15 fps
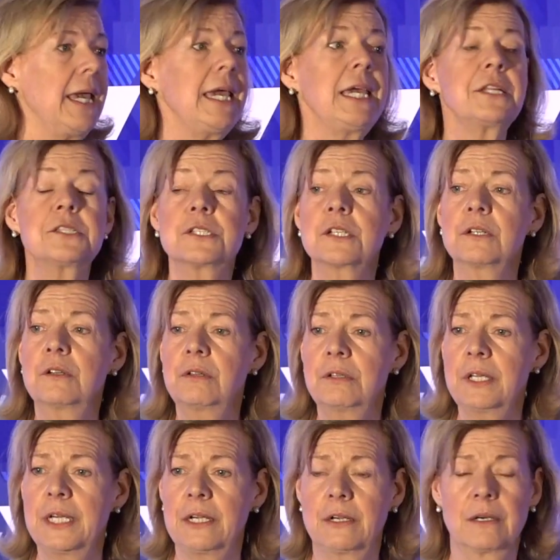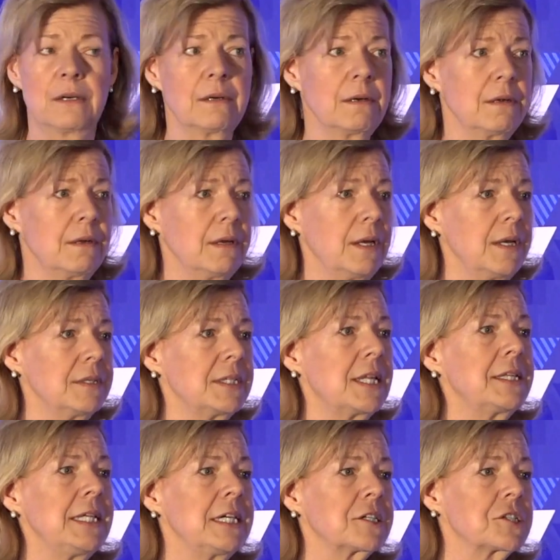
It's clear that the